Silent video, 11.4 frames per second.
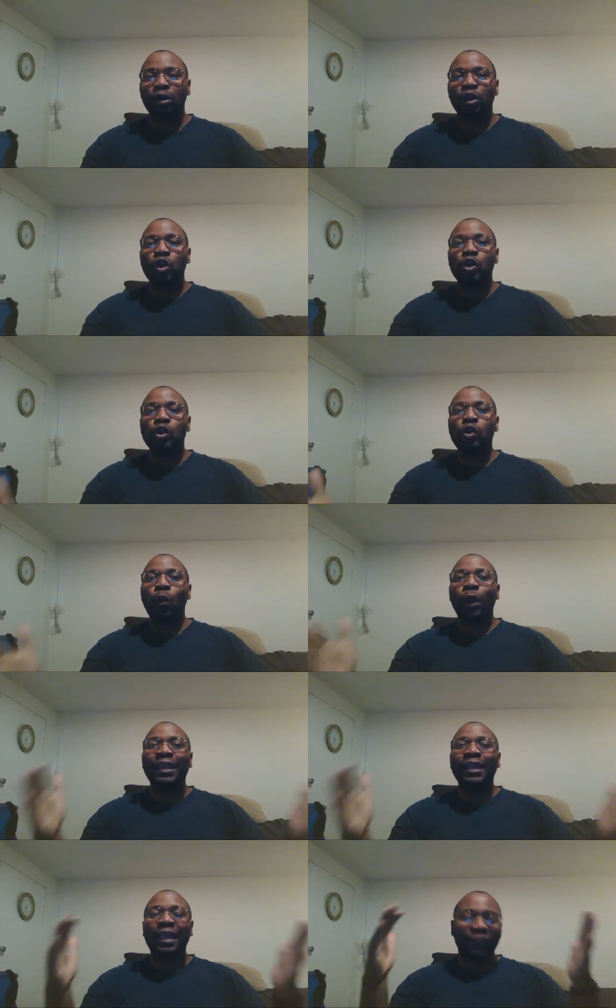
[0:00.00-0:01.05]
you are
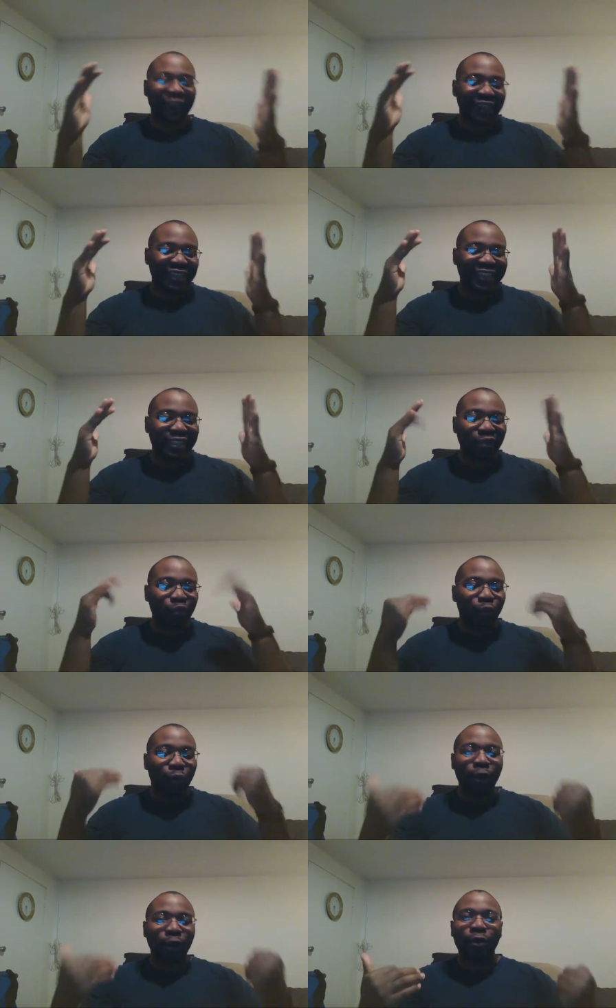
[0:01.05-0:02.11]
giving this
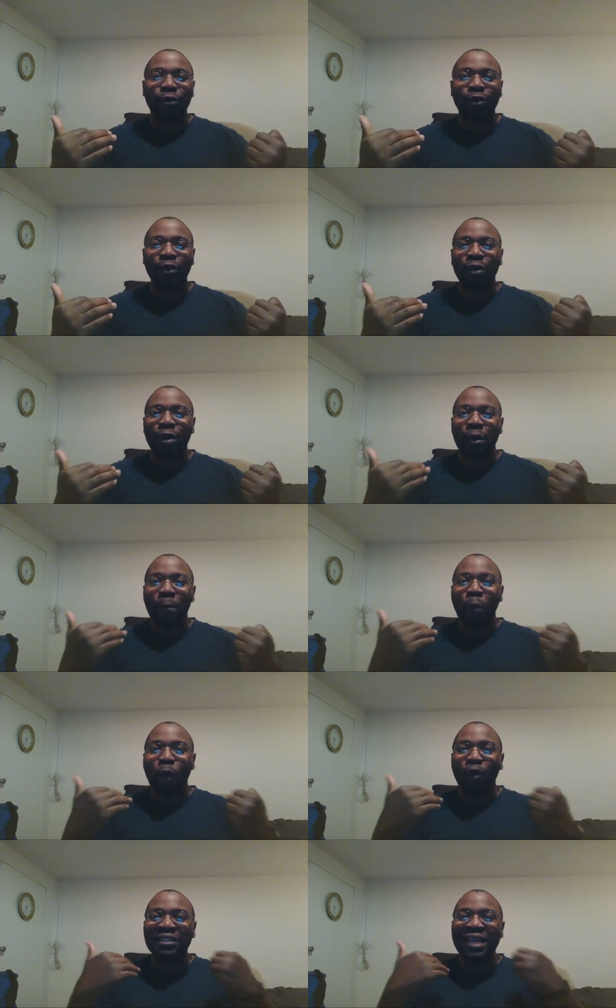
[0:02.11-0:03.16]
world more
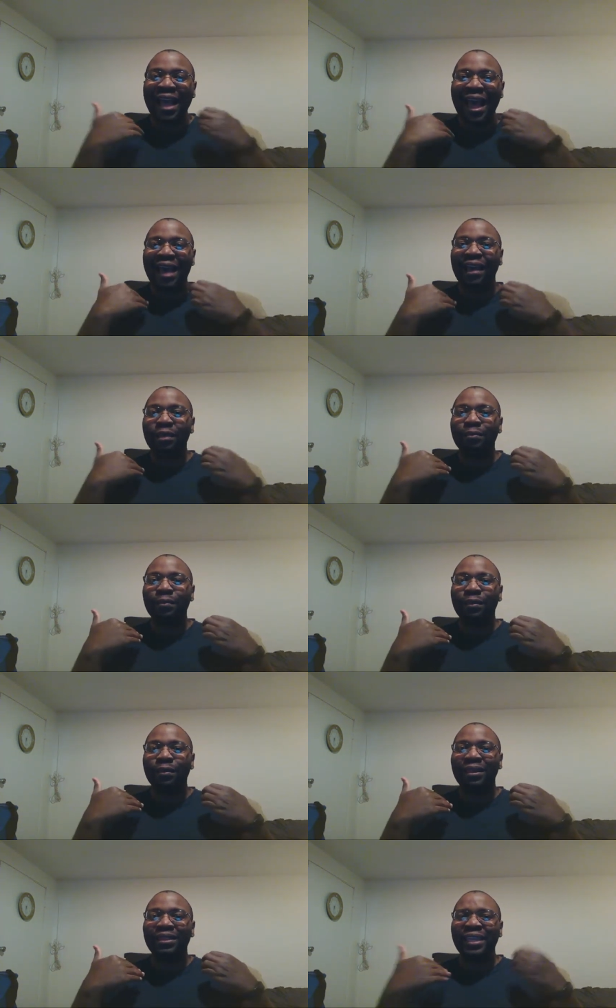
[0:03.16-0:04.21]
time
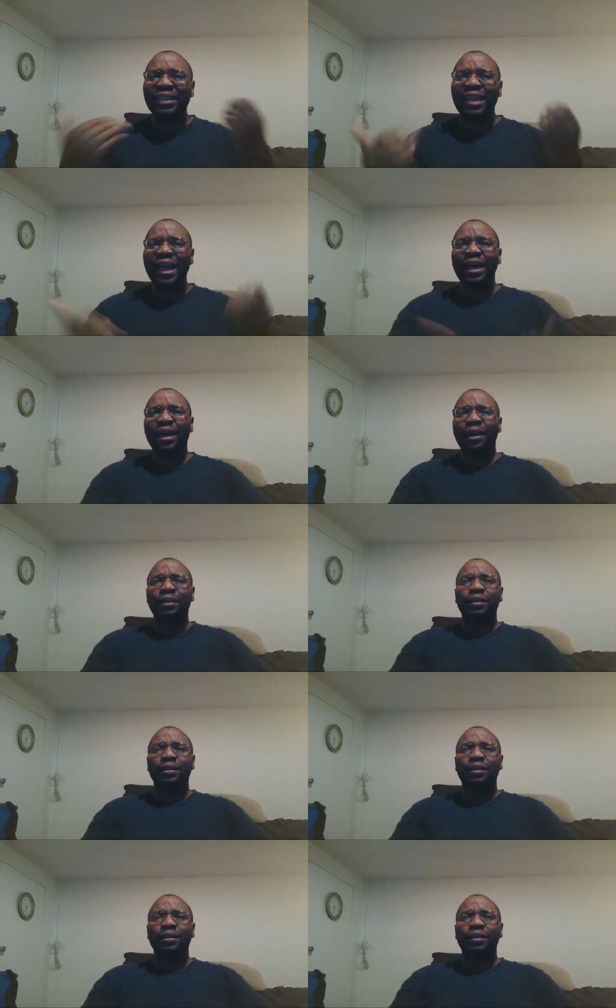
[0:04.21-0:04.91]
than God.